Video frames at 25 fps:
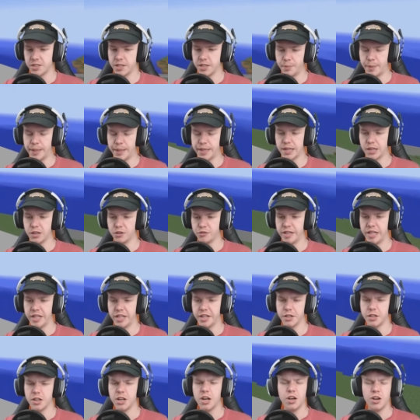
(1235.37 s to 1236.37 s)
It'll make it look really
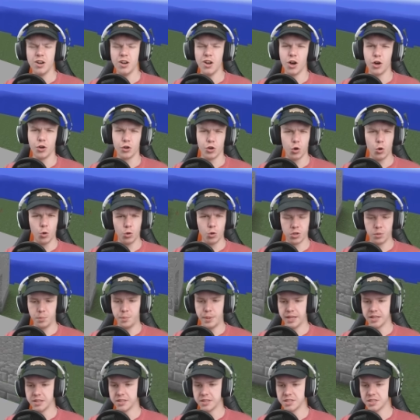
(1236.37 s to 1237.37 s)
good. Not on all the
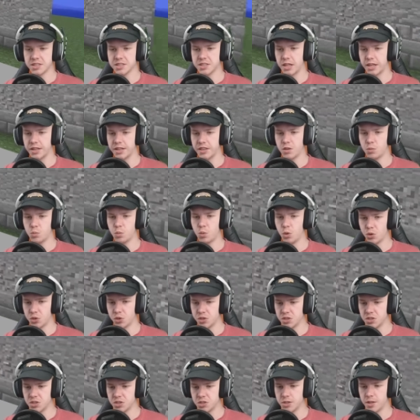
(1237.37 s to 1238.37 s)
buildings, like the
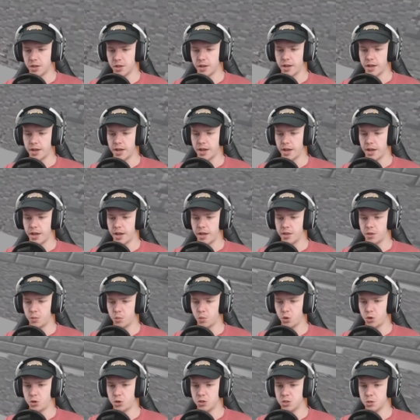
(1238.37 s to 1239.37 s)
warden's uh, the
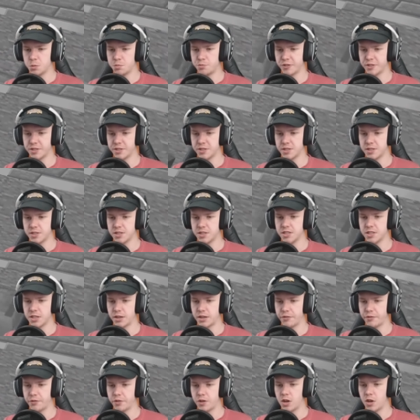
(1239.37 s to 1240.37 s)
warden's prison and
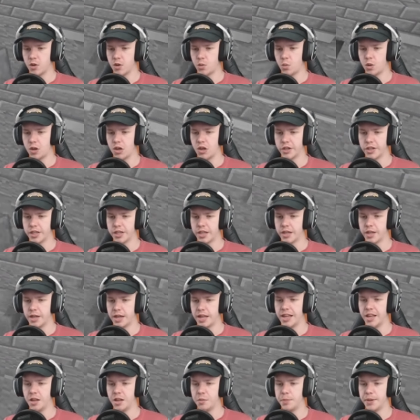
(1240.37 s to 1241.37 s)
stuff will look a, a
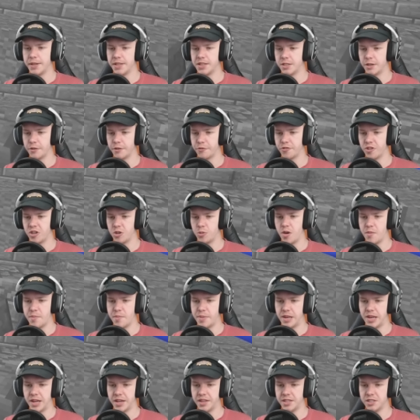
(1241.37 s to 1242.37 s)
little bit different. It won't
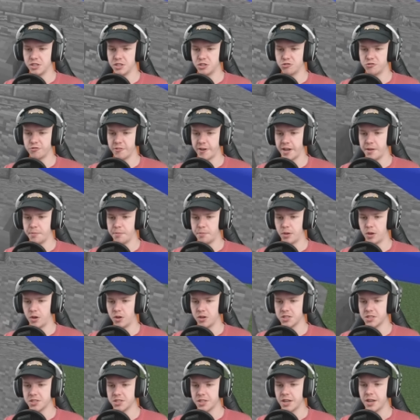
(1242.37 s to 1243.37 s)
be like these grey
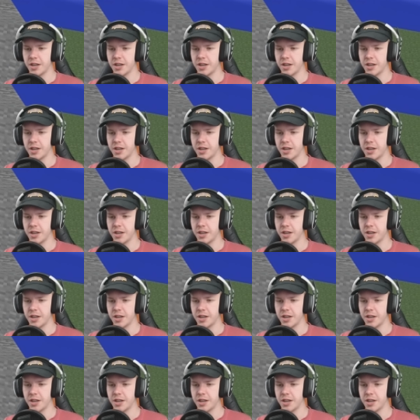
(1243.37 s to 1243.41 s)
blocks.